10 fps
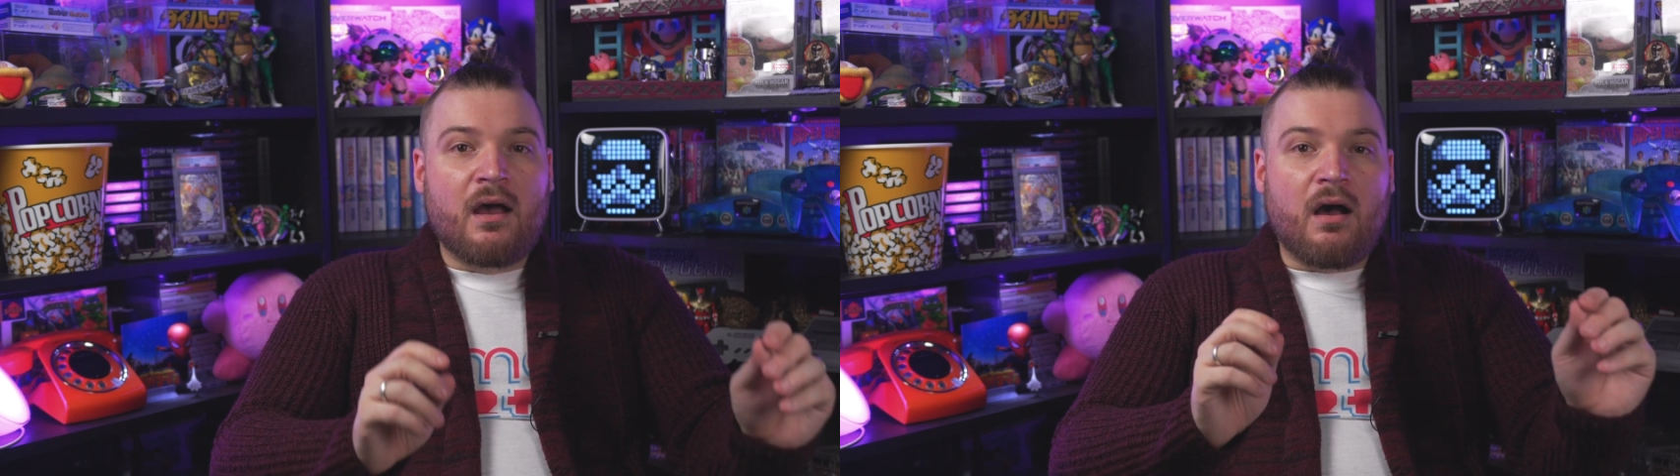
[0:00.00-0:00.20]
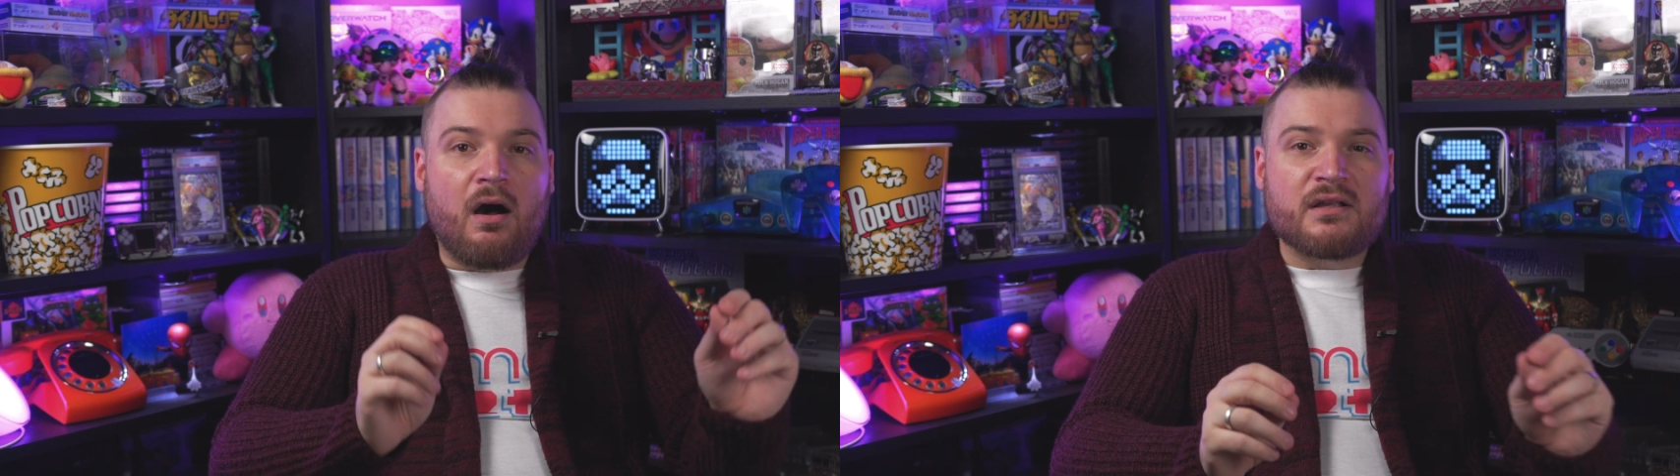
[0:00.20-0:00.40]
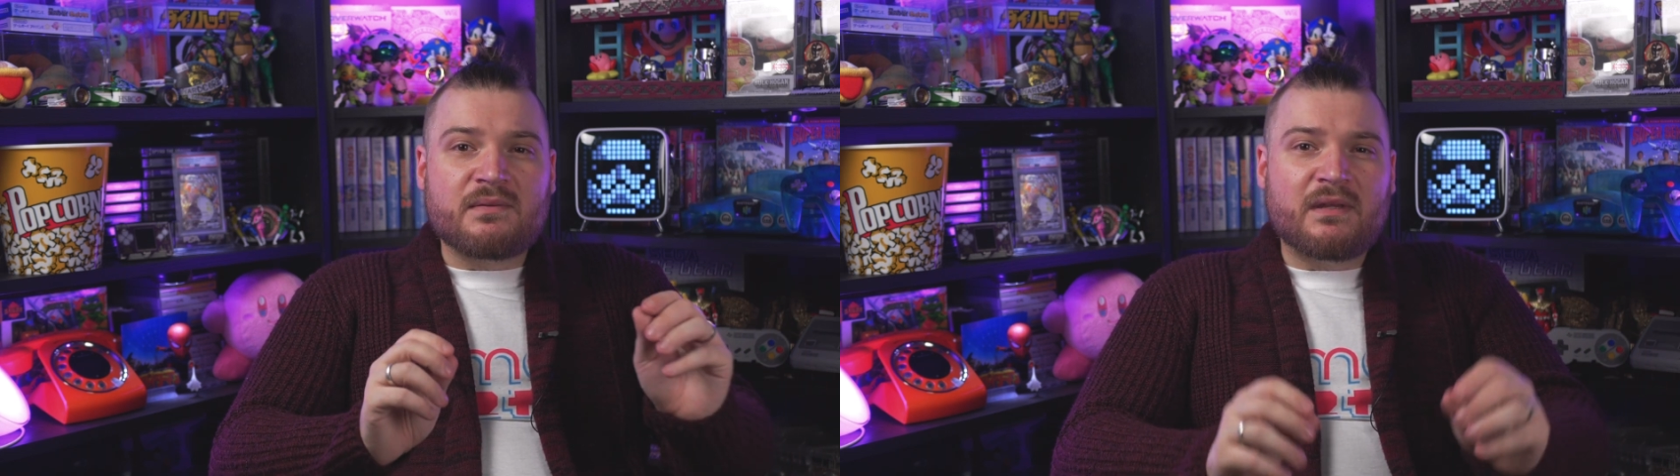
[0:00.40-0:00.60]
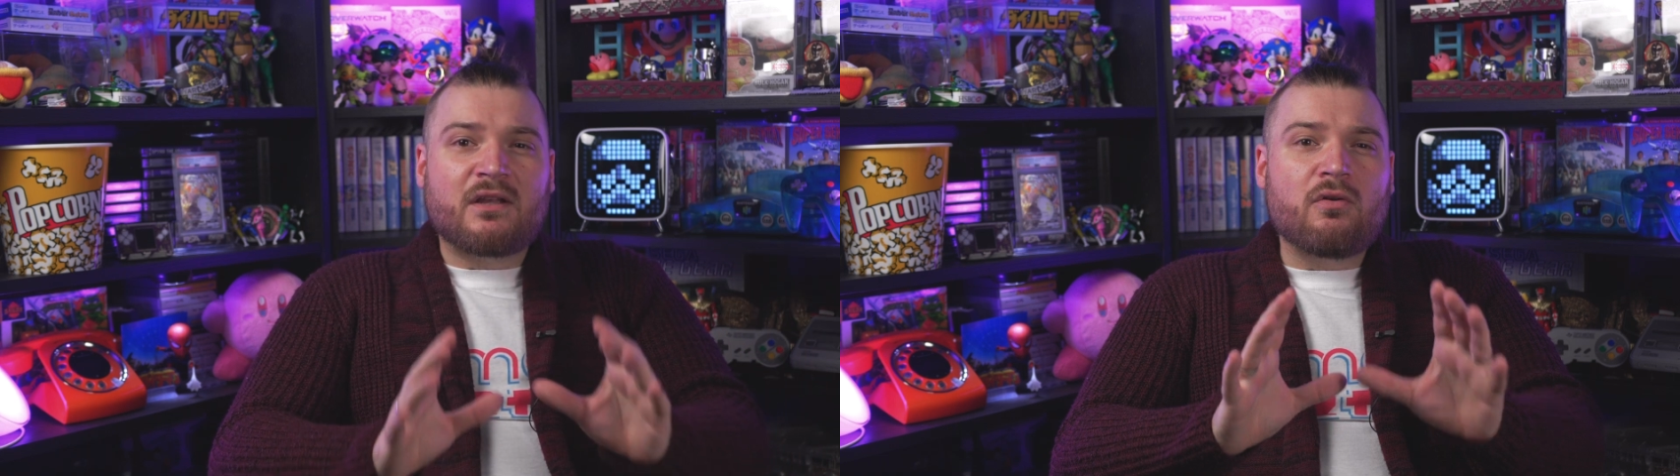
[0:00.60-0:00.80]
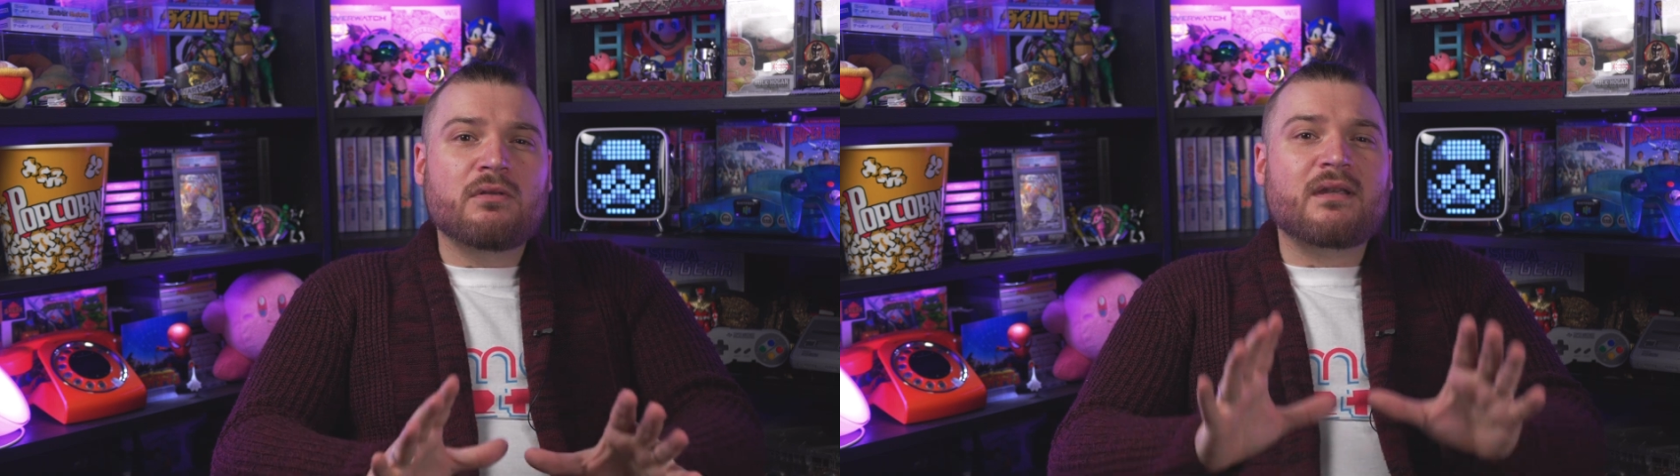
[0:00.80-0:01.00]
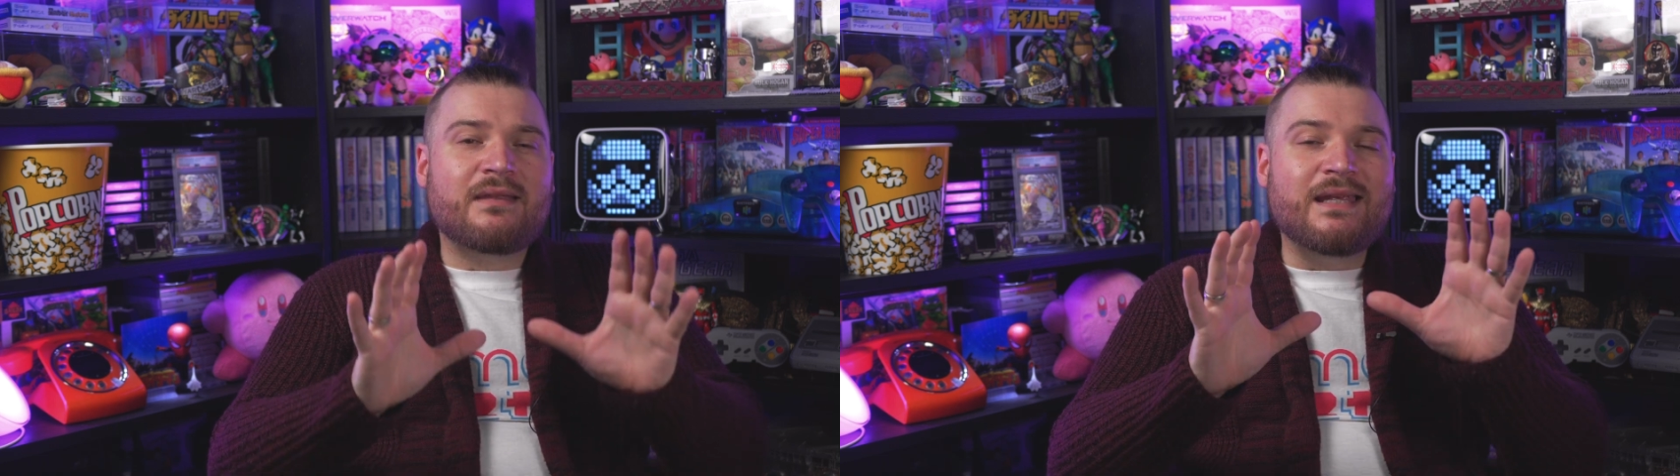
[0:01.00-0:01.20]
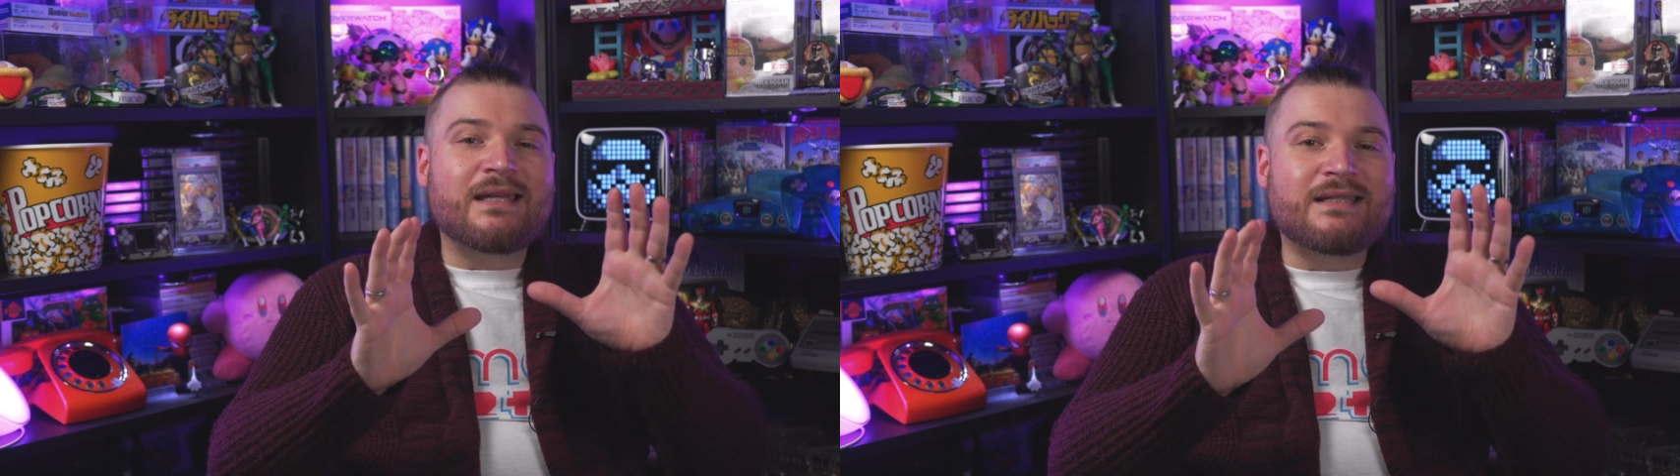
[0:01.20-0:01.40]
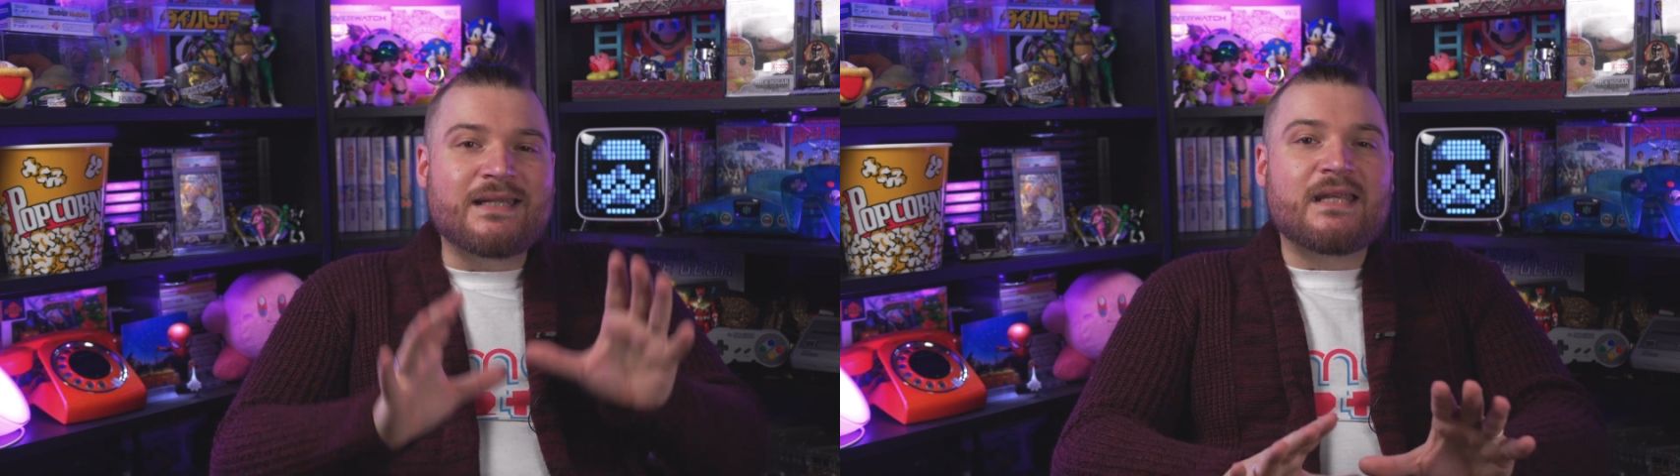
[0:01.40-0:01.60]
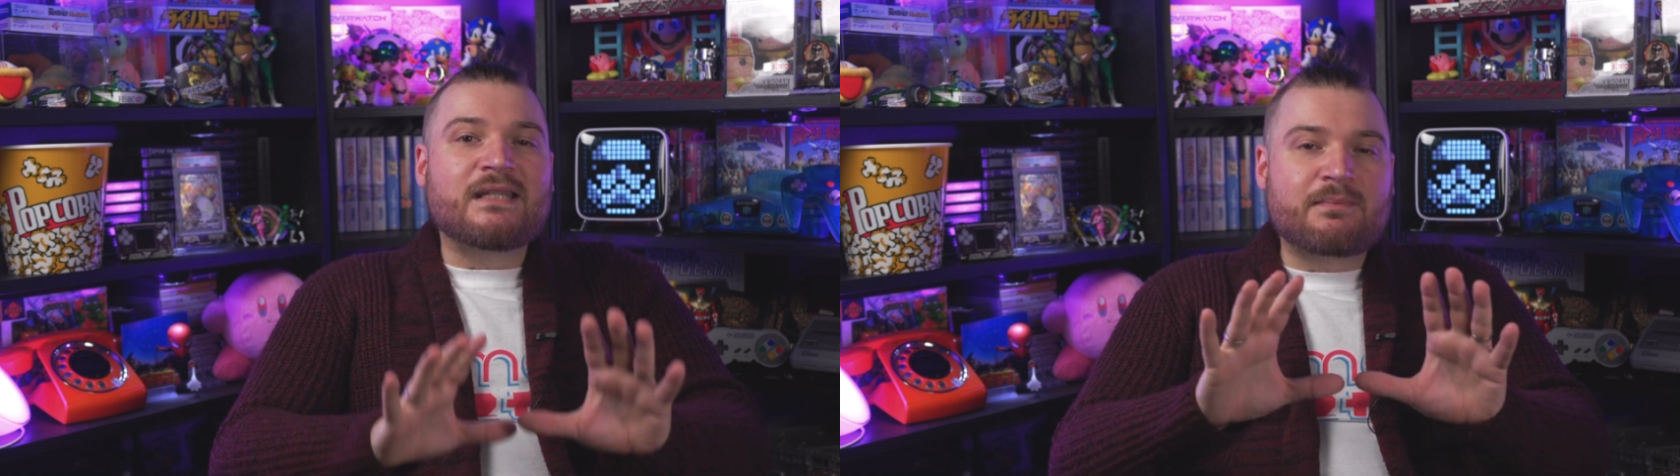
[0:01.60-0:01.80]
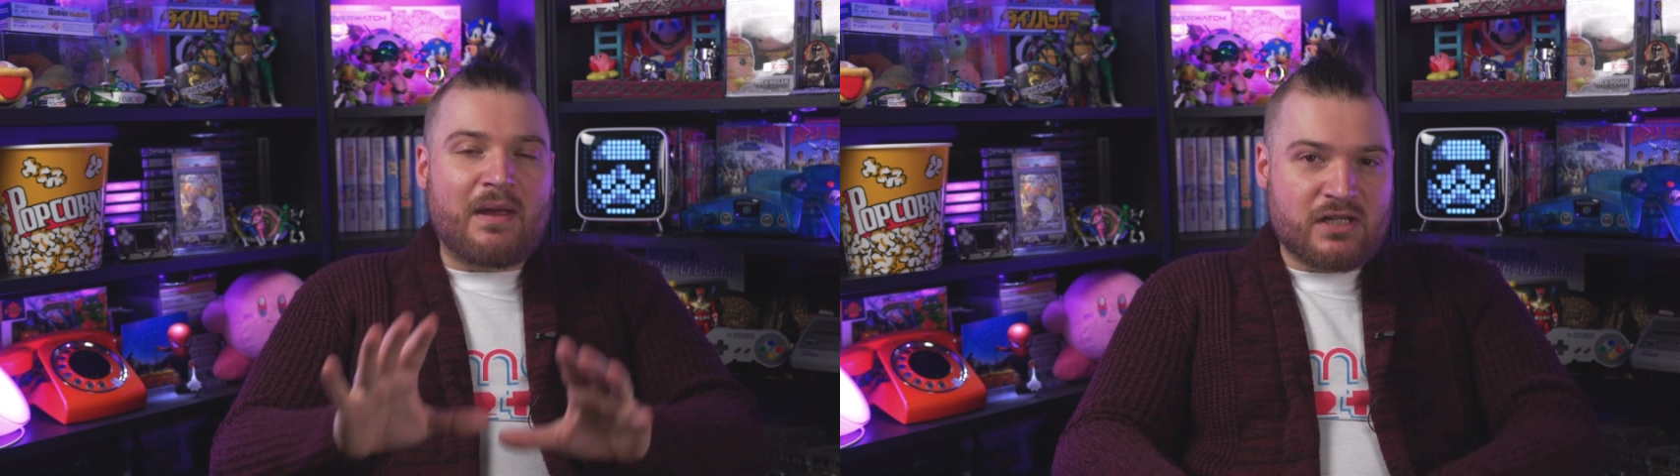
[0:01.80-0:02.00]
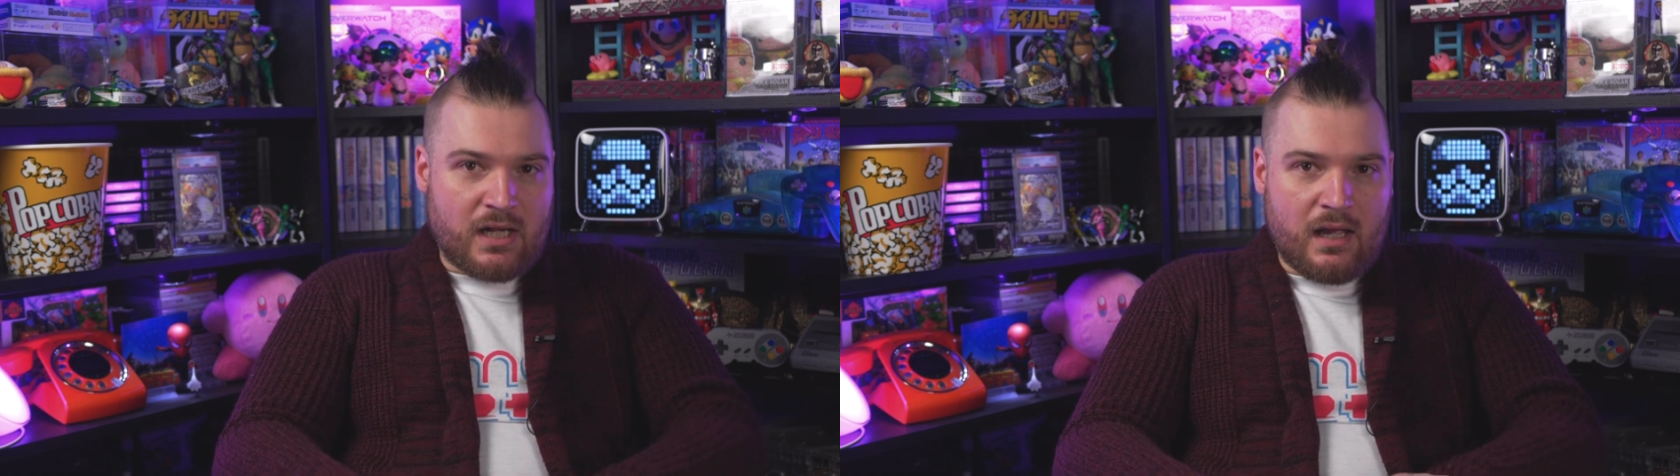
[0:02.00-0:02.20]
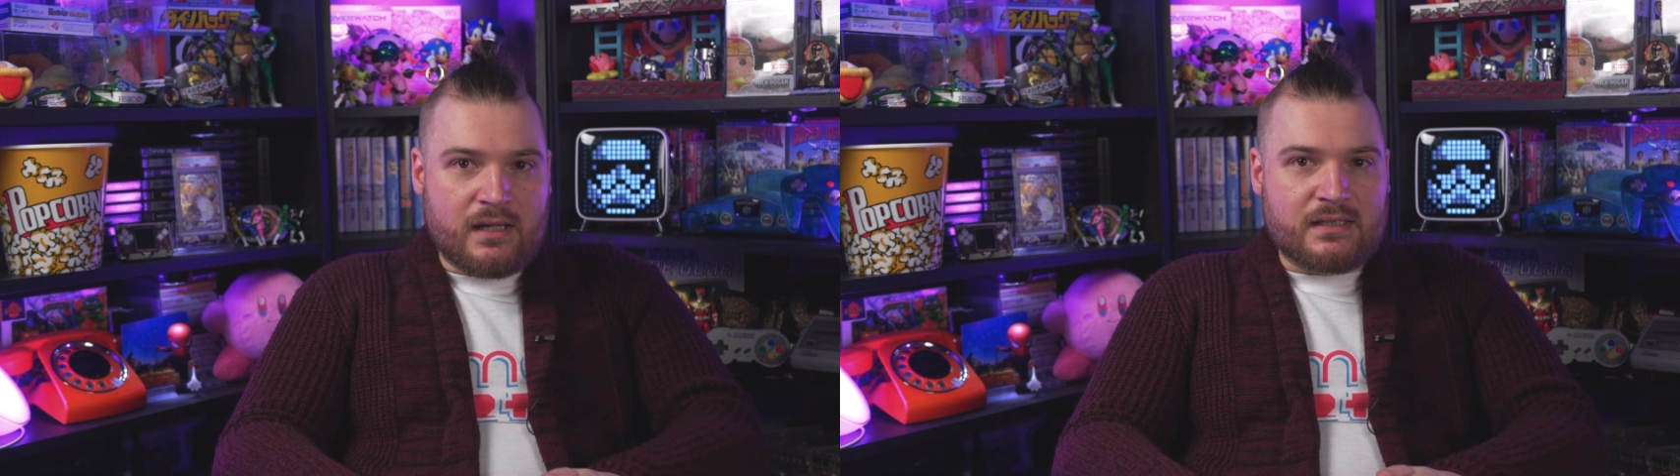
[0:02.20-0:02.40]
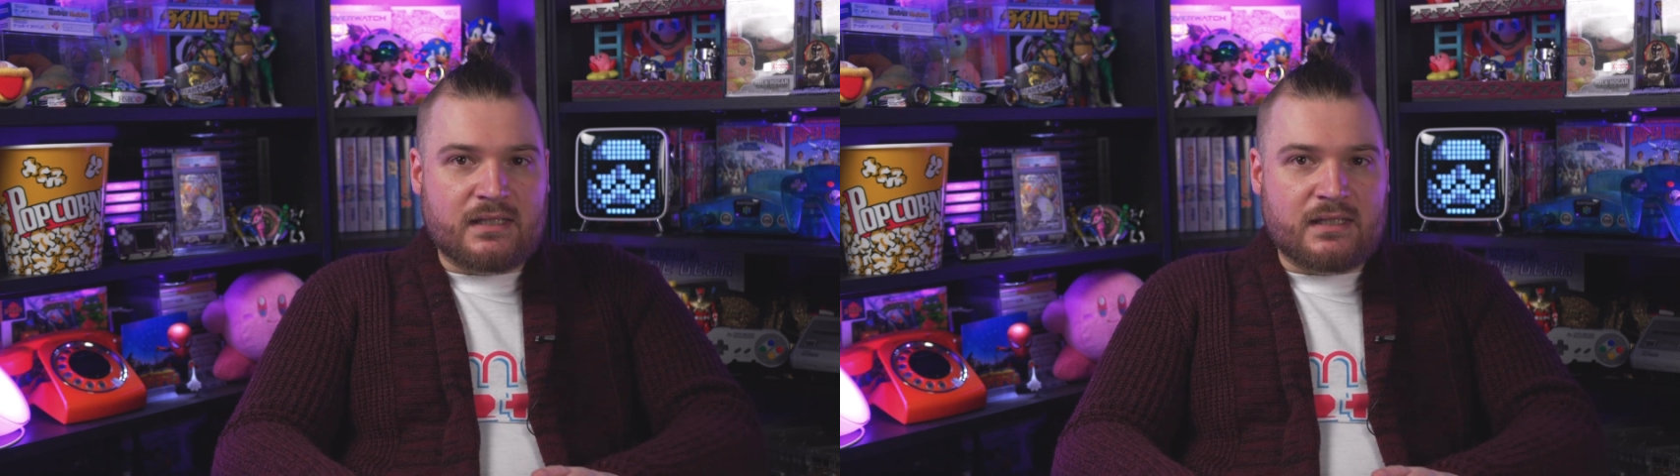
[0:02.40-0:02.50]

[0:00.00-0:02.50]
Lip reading: are something called the despecialized